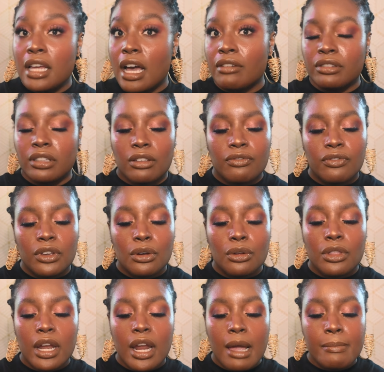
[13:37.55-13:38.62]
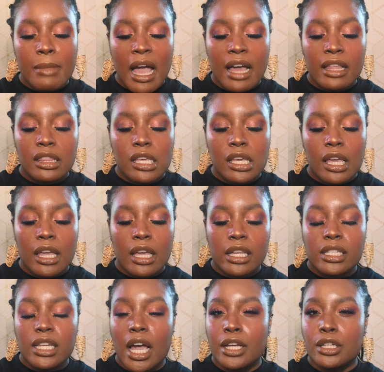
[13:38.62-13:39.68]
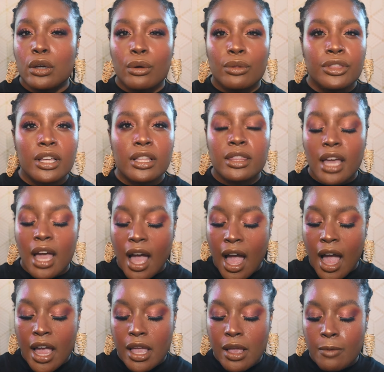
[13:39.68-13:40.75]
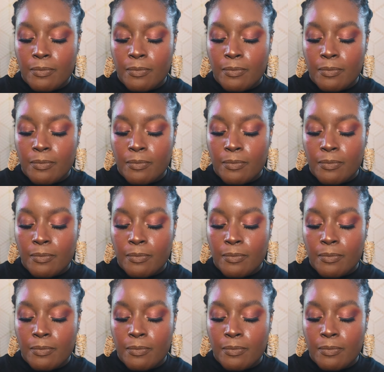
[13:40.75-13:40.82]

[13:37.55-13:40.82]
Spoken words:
definitely feel that I'm at the end. I don't think that